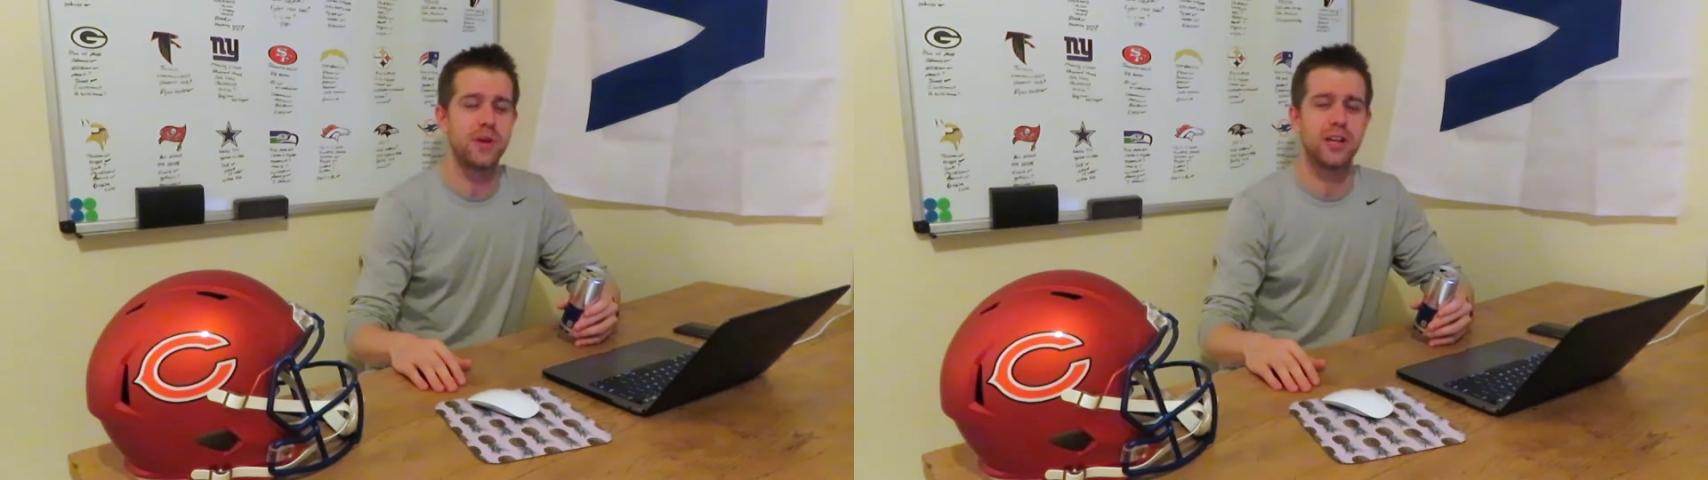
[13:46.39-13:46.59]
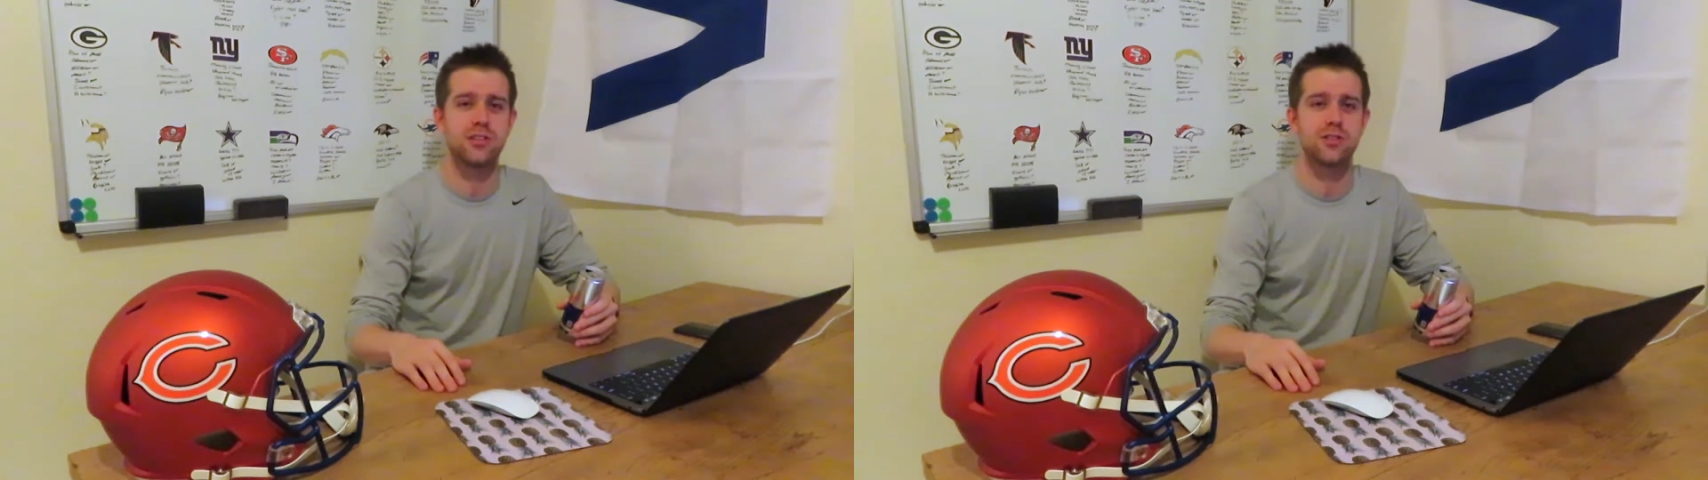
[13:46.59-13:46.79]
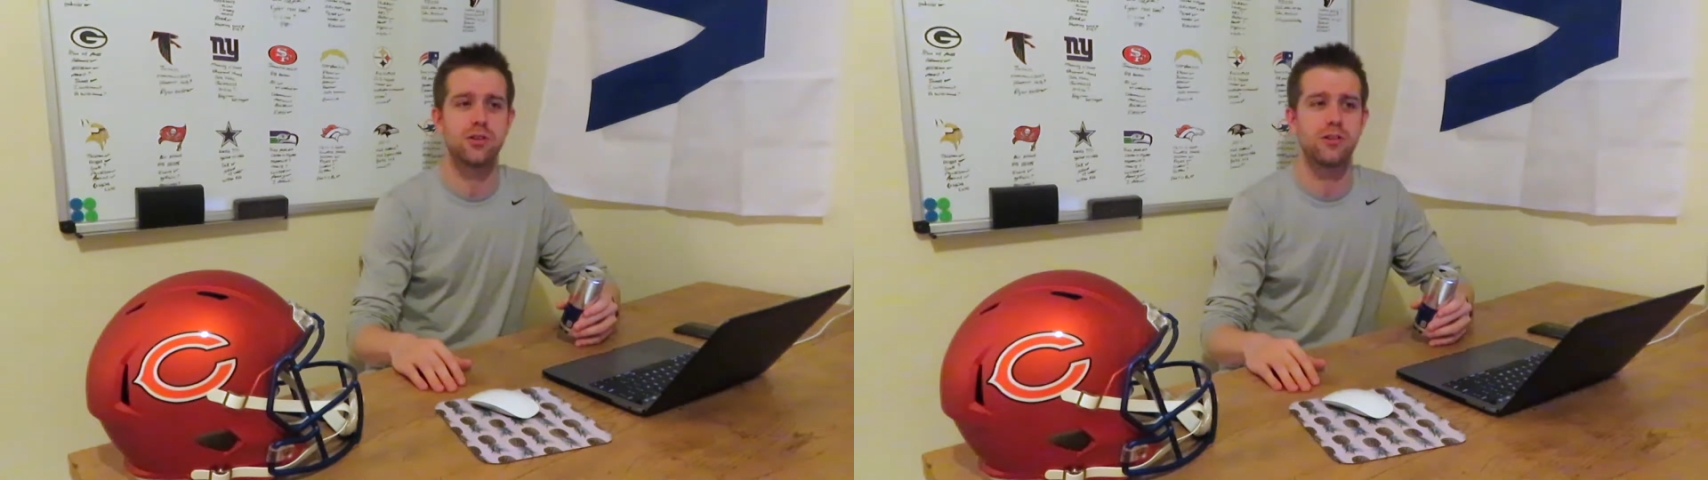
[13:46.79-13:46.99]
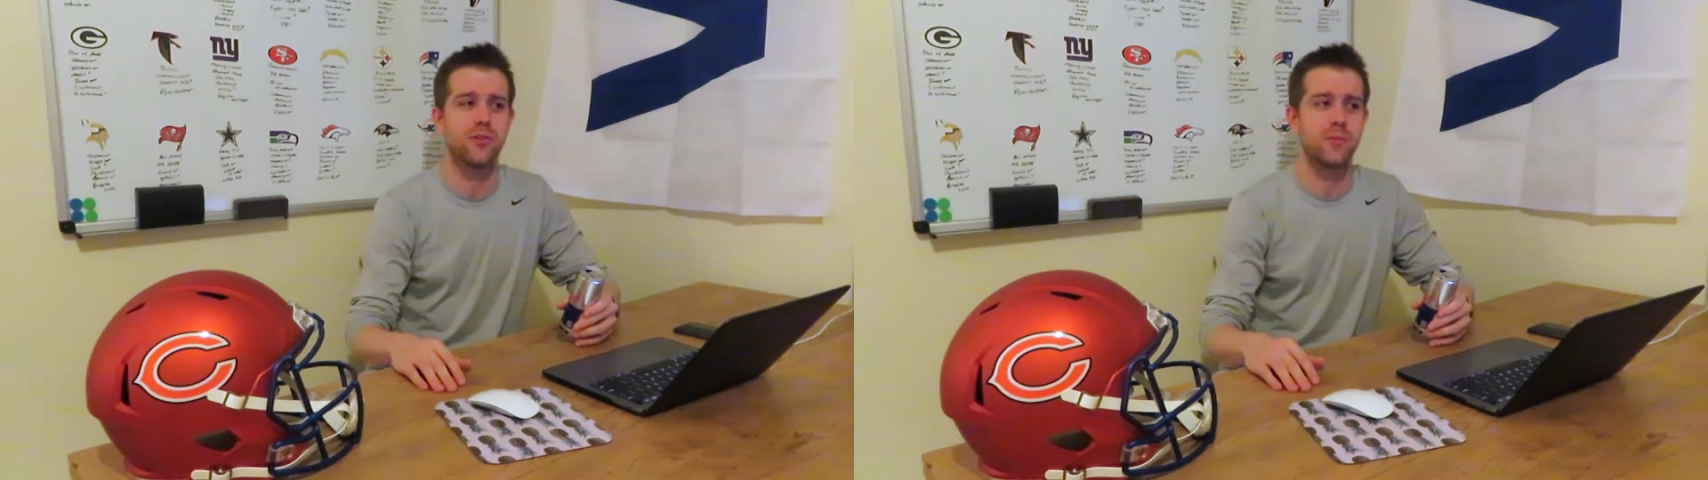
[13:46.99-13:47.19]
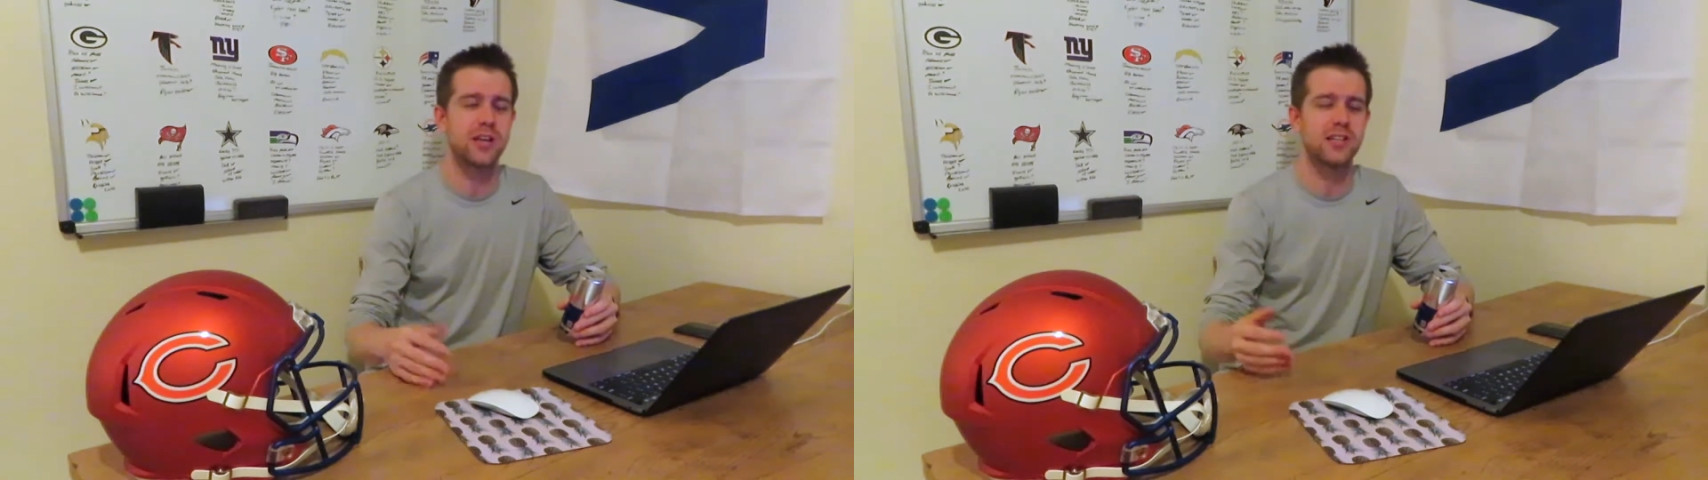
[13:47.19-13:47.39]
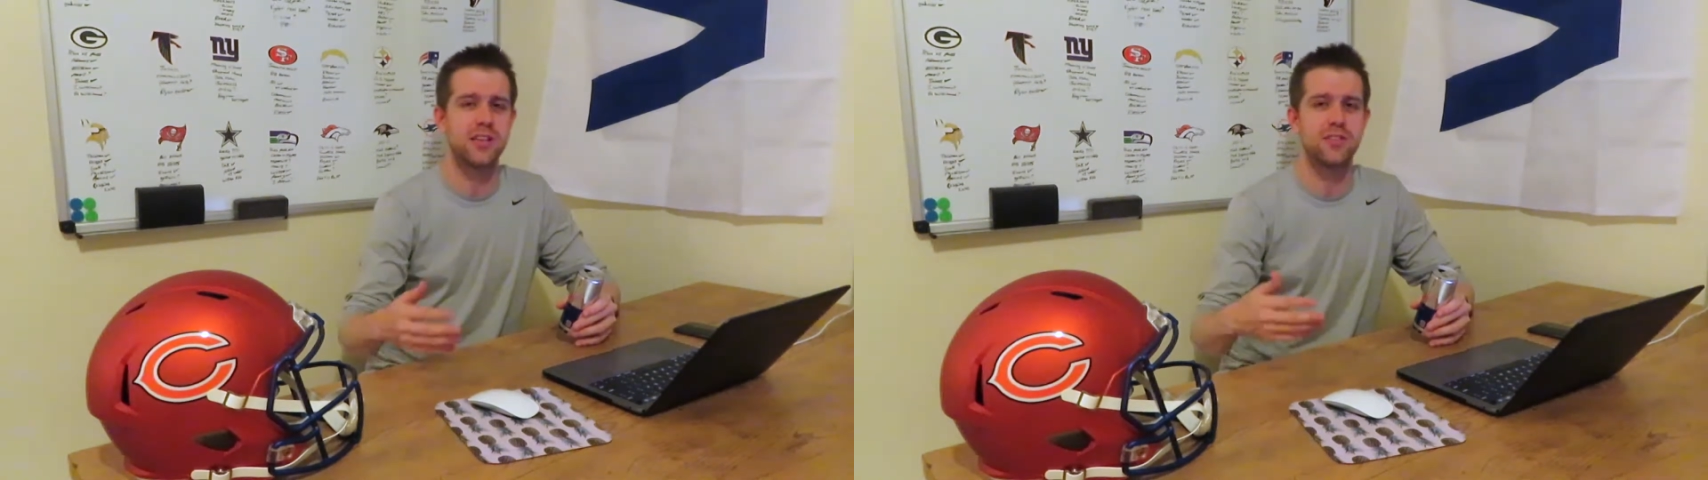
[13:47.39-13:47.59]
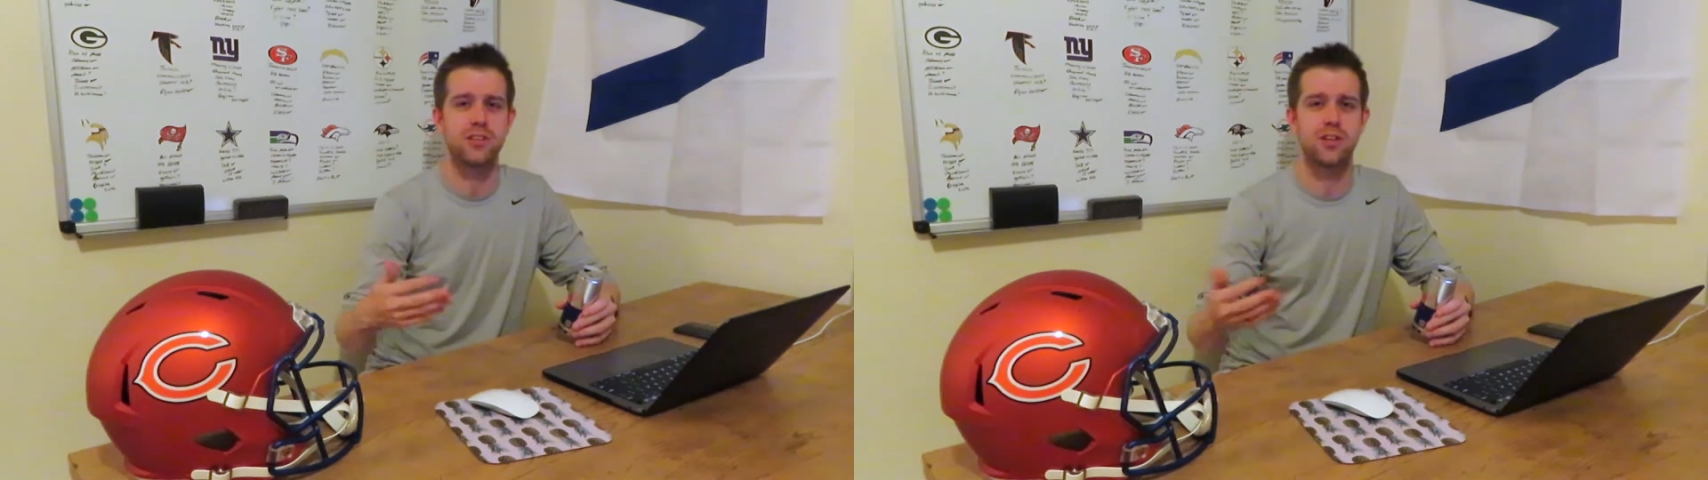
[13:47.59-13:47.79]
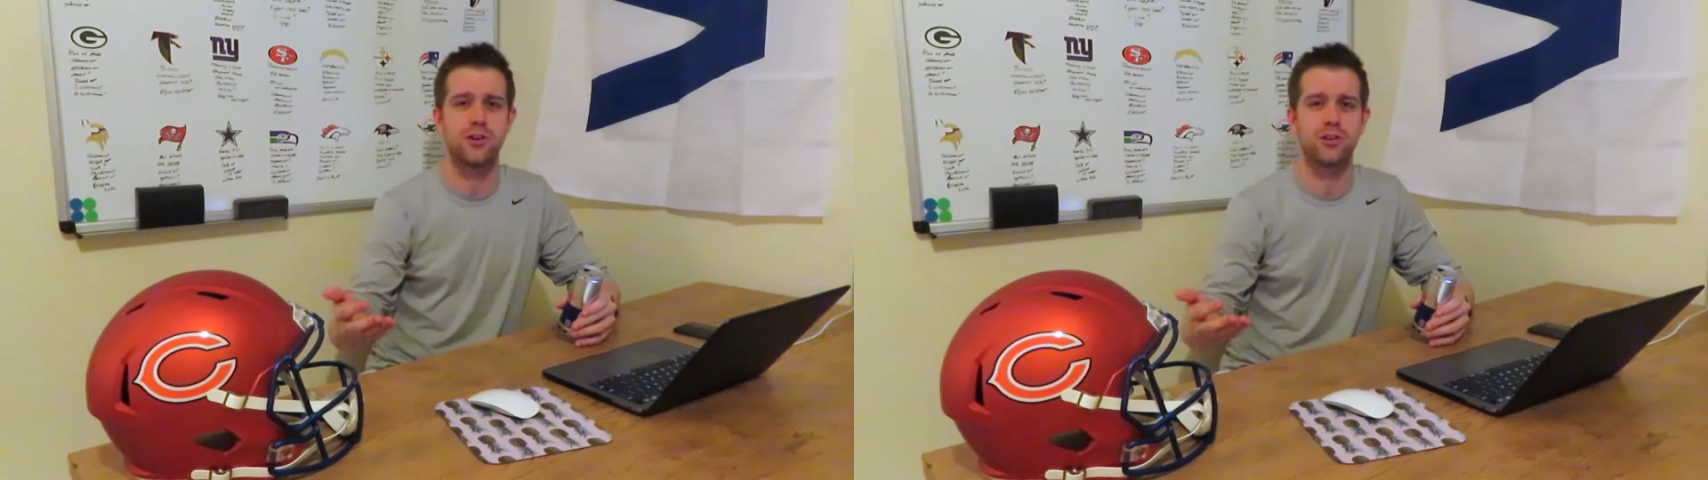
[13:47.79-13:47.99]
big concern for me because I
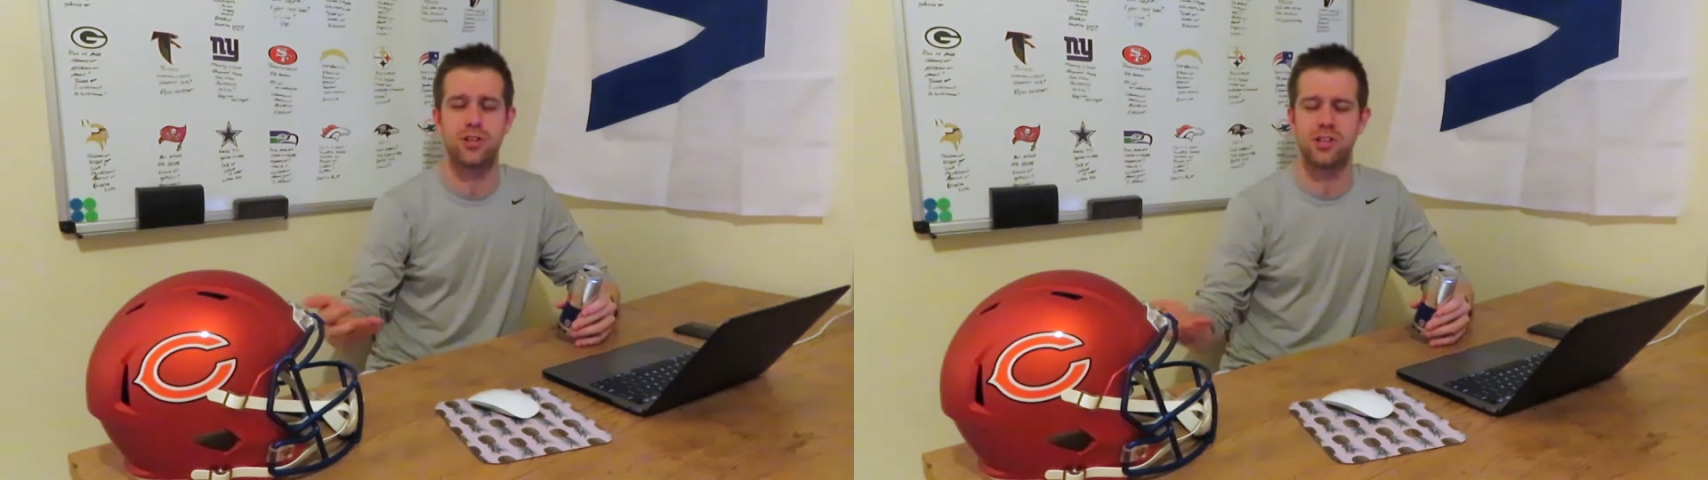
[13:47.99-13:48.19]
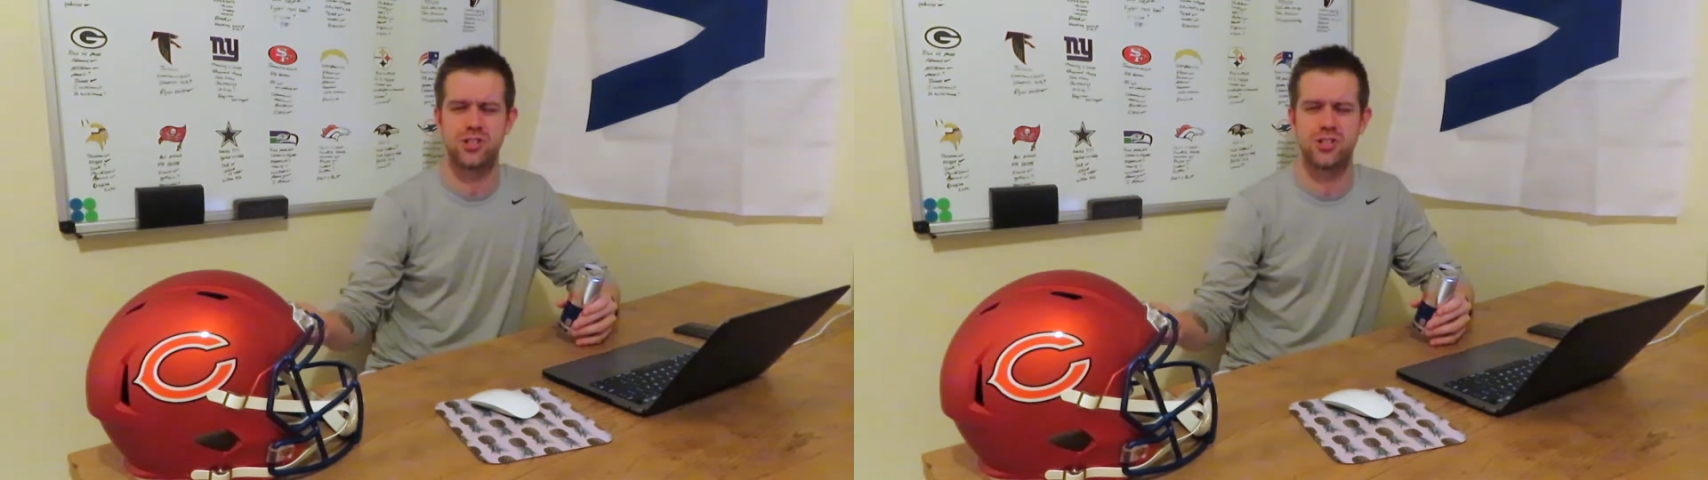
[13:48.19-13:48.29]
think that you're going